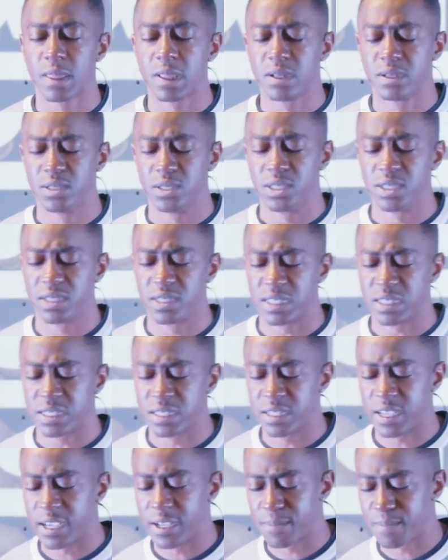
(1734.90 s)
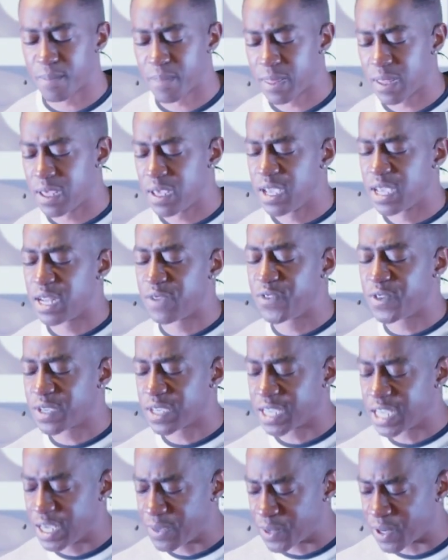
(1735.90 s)
In Jesus' name. And if you
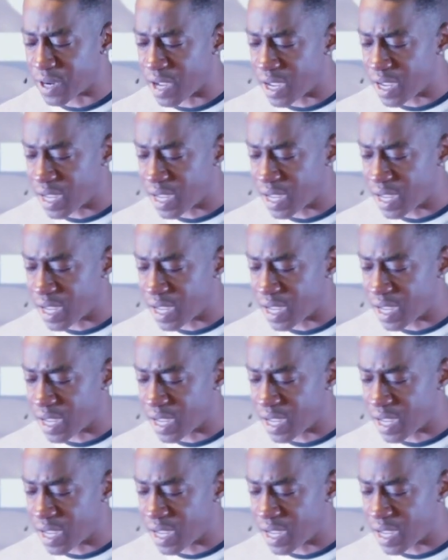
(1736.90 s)
could keep your